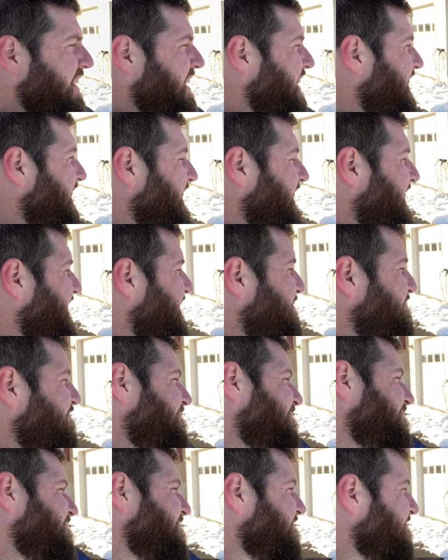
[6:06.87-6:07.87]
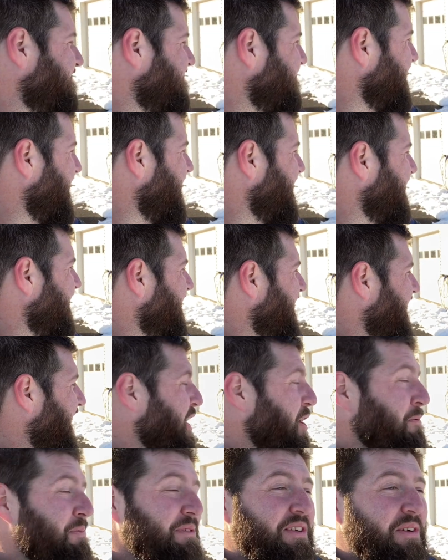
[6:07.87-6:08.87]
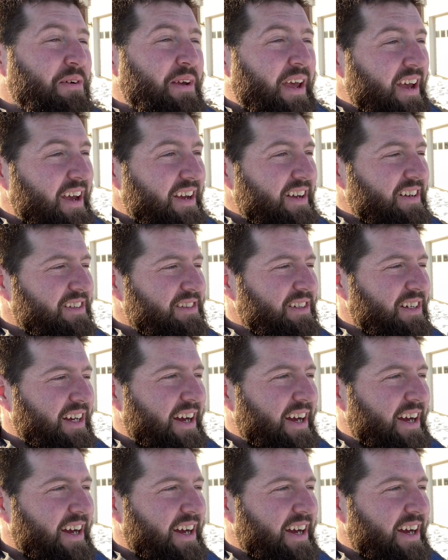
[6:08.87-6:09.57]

Um, I hope it's okay.